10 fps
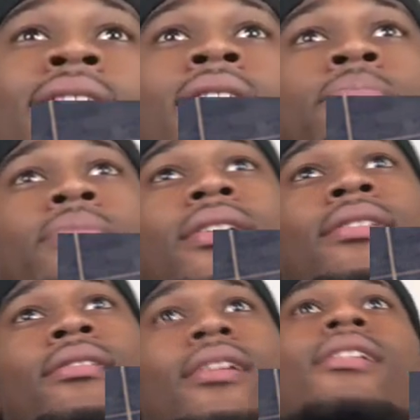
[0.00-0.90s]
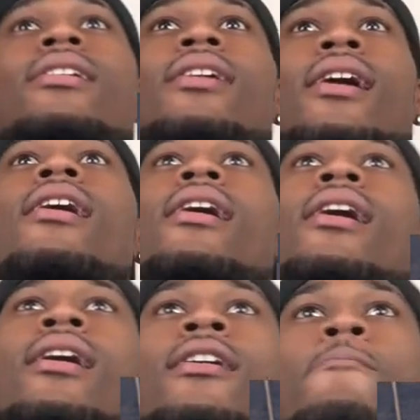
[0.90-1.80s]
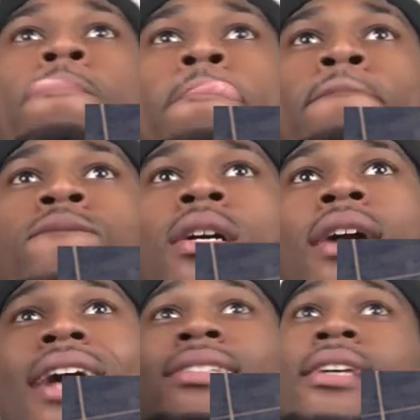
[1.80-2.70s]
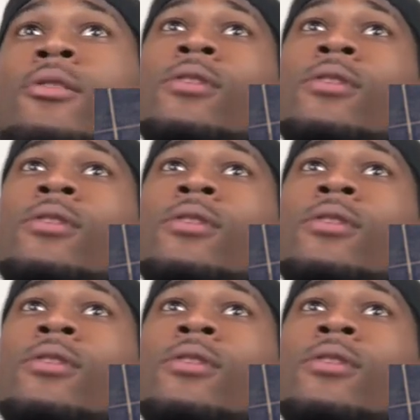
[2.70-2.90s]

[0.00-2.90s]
up in the air. I said,